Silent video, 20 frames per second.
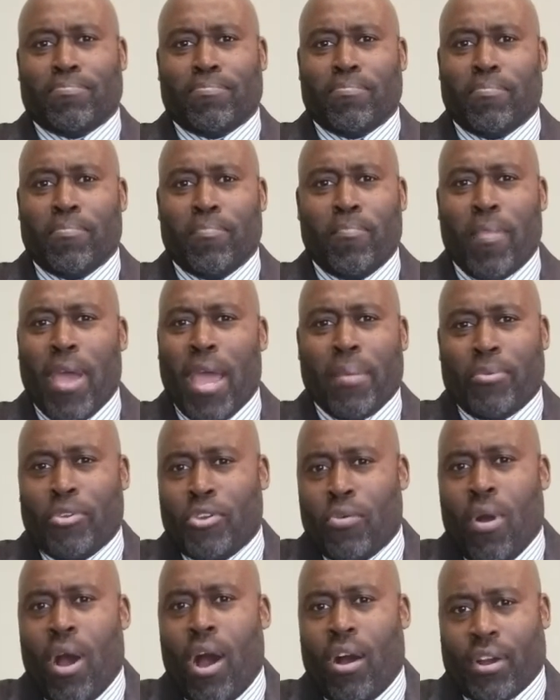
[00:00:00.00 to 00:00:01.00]
maybe
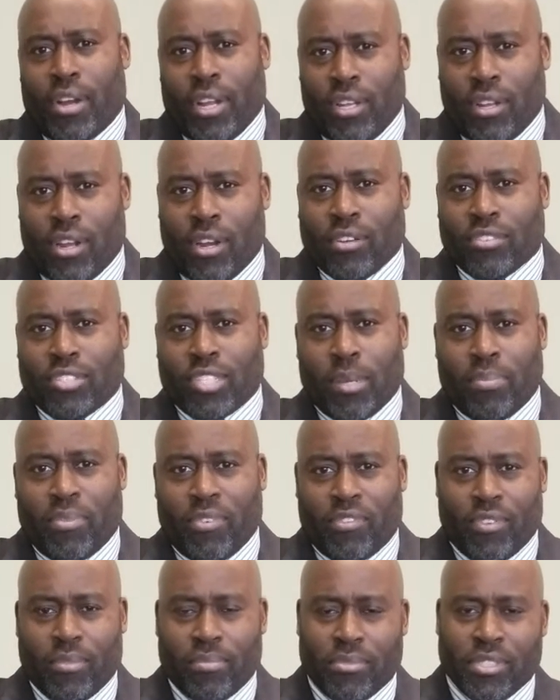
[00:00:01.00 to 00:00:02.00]
you all can learn
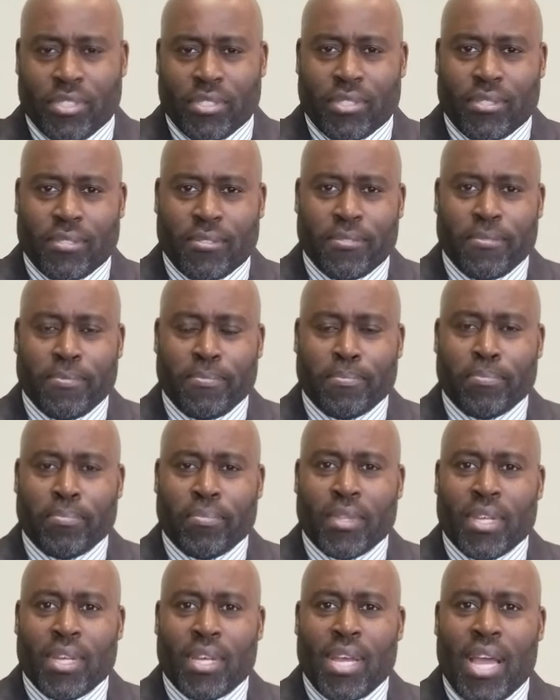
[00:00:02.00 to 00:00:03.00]
something from this.
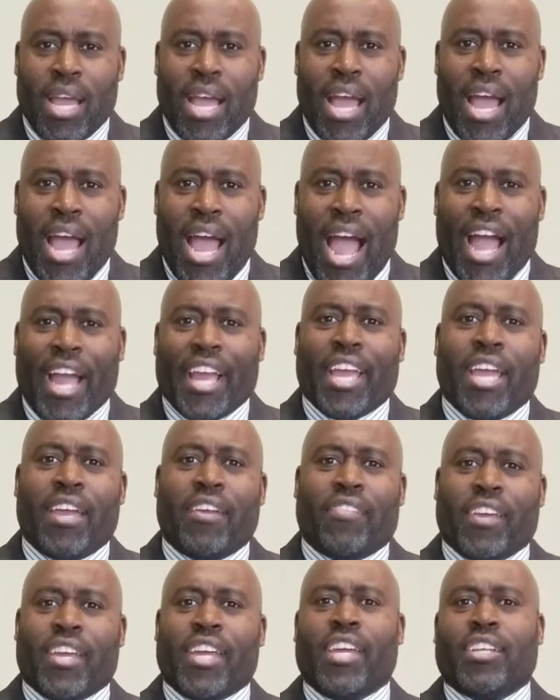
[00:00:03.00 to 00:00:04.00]
I
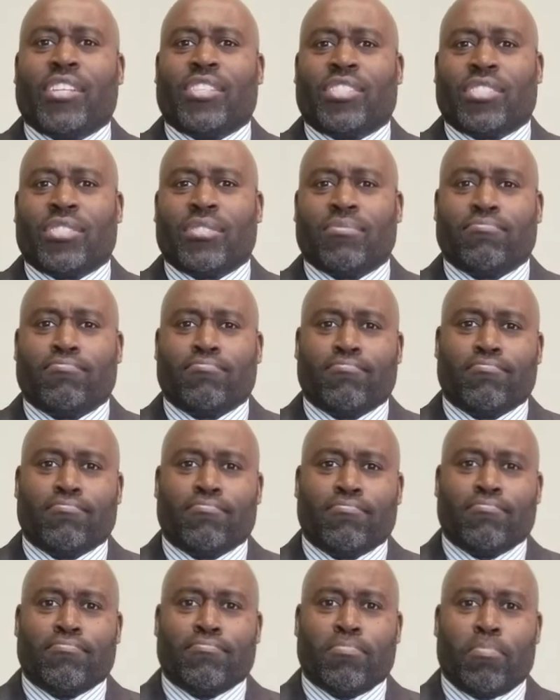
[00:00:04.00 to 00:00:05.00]
gave each
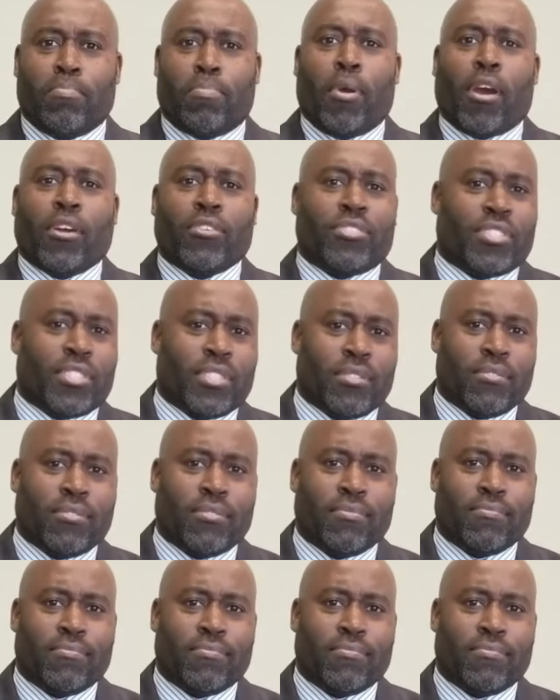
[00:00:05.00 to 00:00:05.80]
person